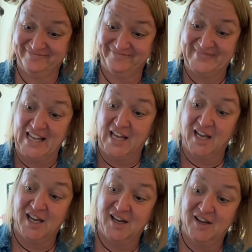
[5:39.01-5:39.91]

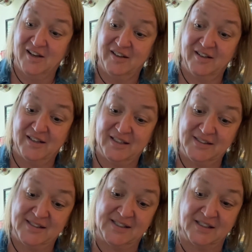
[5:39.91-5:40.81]
Okay,
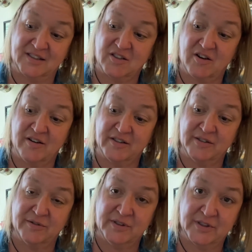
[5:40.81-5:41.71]
it's six cards.
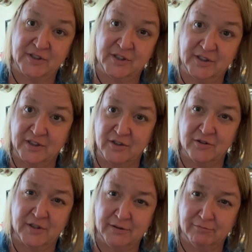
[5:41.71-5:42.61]
We'll just sit and do
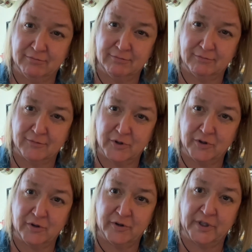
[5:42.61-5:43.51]
it real
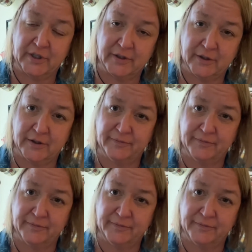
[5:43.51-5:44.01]
quick here.